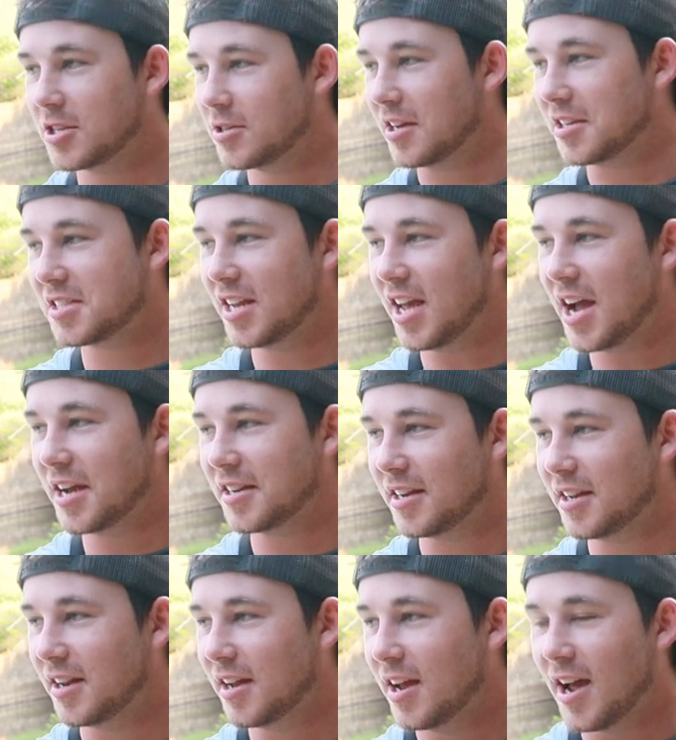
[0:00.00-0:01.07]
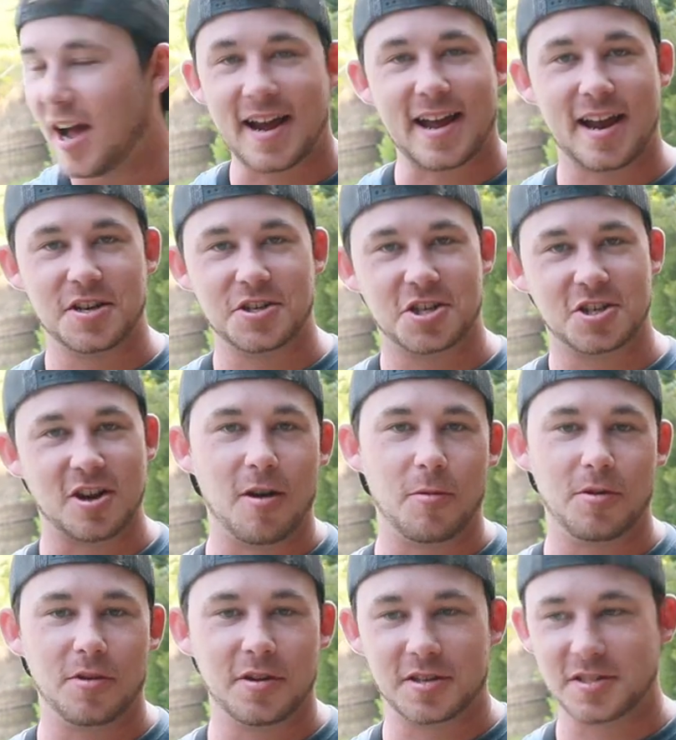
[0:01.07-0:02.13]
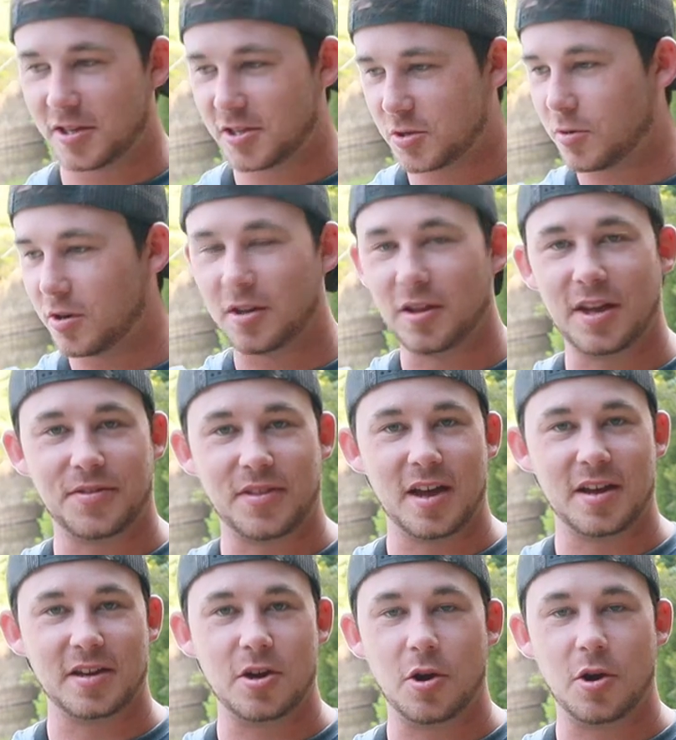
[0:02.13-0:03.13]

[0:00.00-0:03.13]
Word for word: So when I snagged it, I kind of just stopped reeling because I just want to let that,